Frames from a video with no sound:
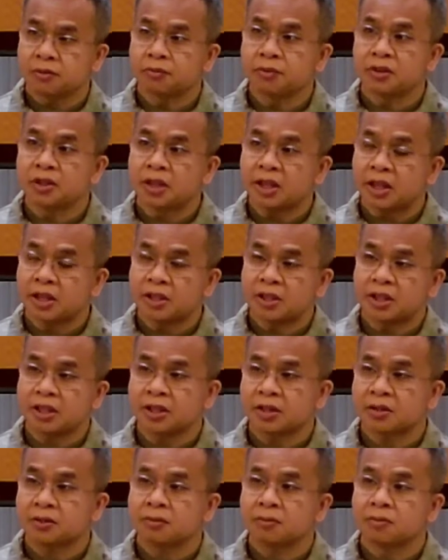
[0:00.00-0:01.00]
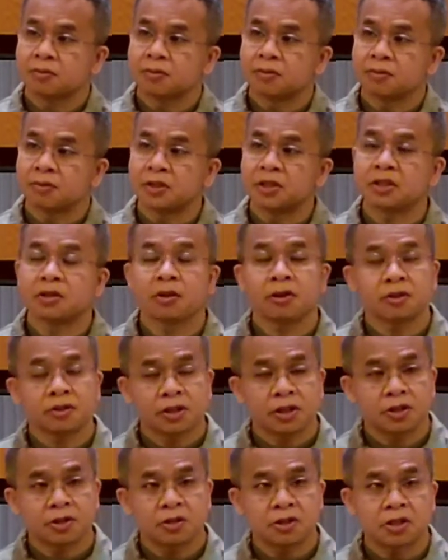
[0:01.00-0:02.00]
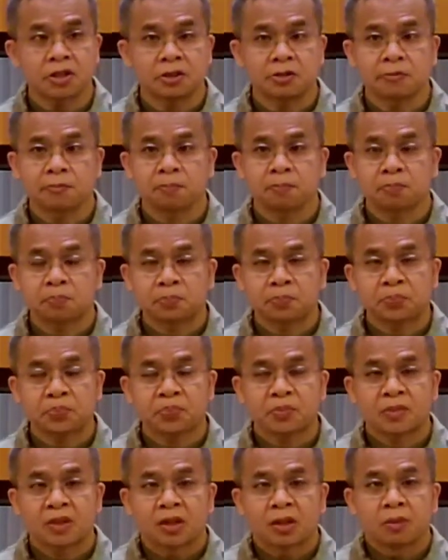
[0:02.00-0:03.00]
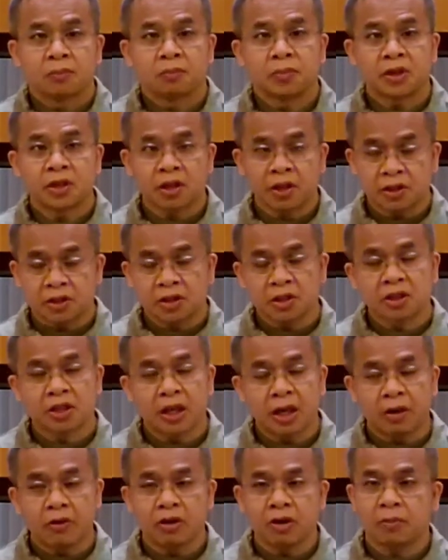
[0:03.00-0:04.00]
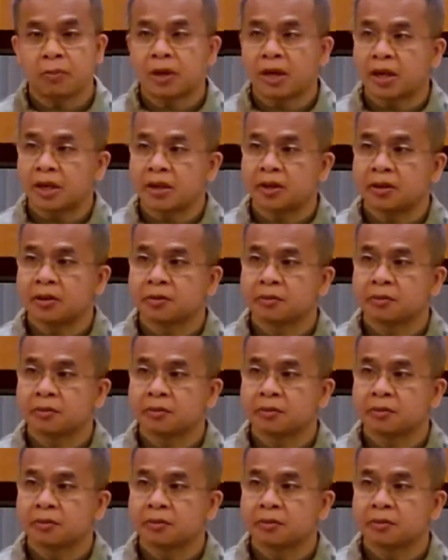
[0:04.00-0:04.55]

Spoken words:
readjust, reconcentrate. Because in our mind,